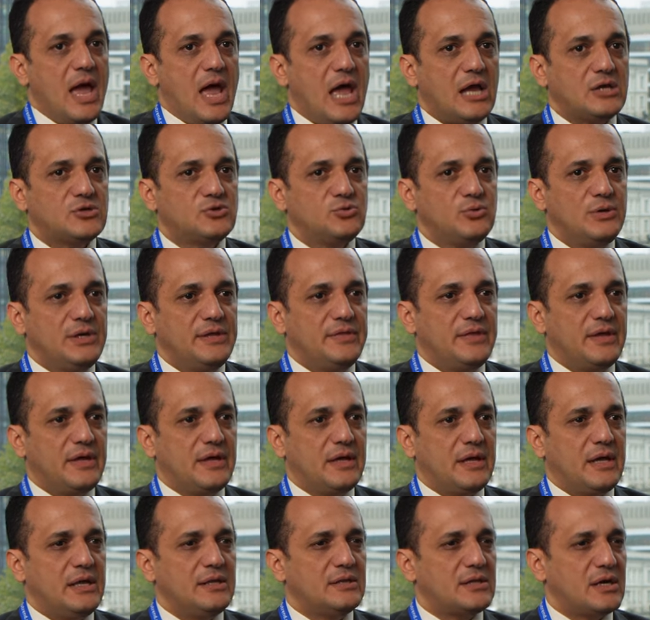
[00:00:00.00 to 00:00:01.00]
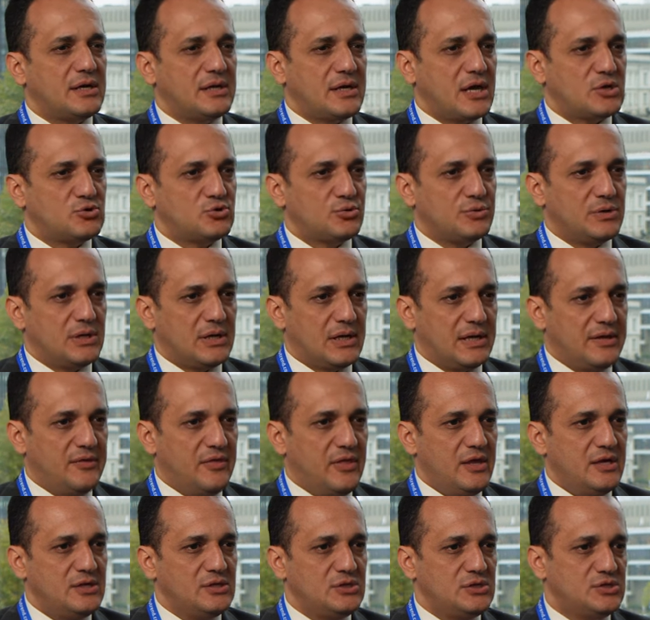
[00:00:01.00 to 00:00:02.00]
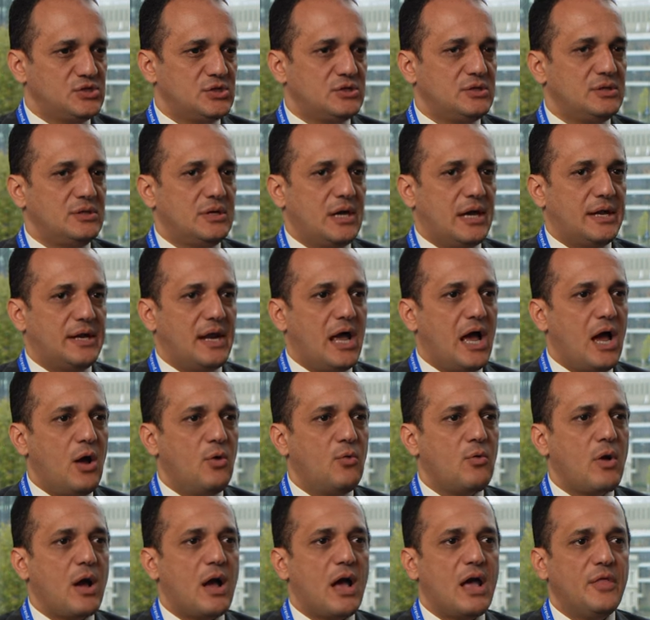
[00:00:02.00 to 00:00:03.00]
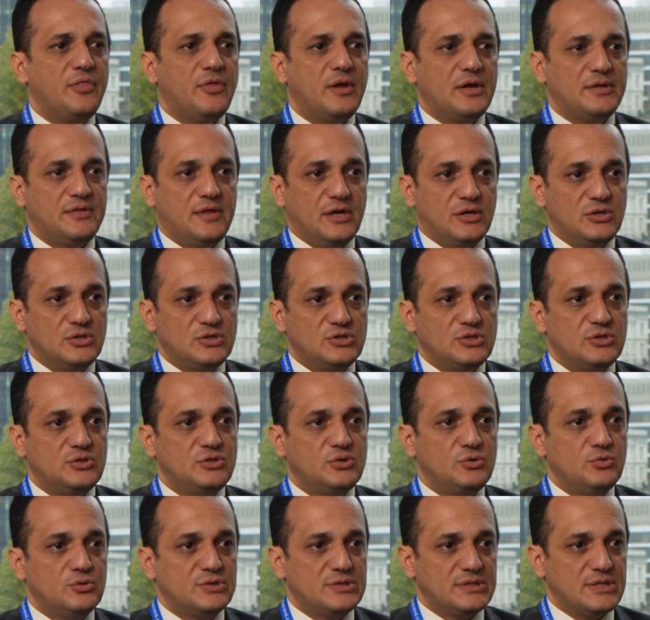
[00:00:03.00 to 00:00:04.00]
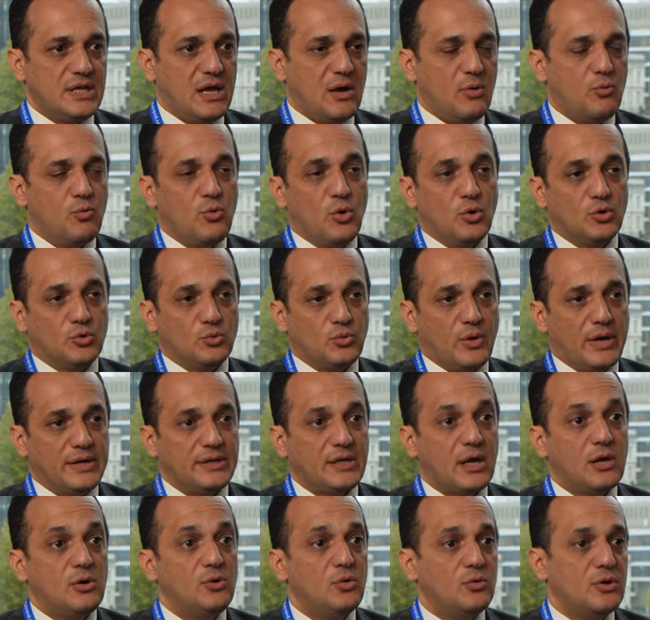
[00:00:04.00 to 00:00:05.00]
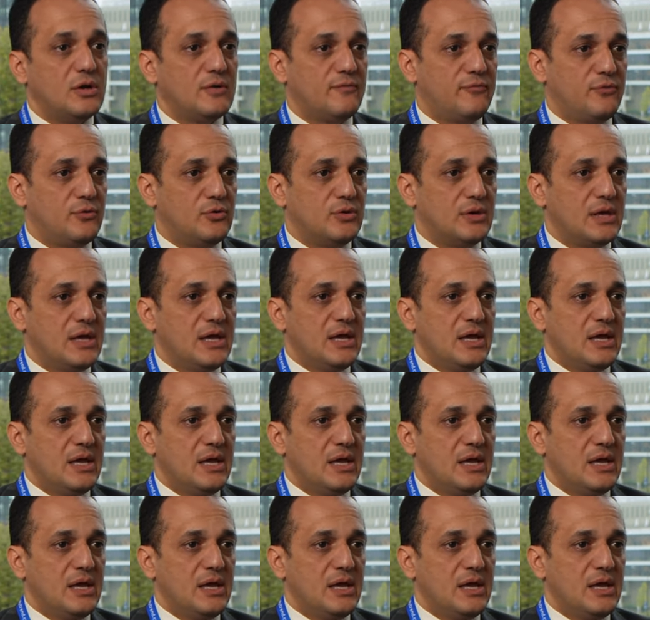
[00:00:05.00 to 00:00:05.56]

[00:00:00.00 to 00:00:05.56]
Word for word: Actually, the internationalization and how the institutes now worldwide are looking for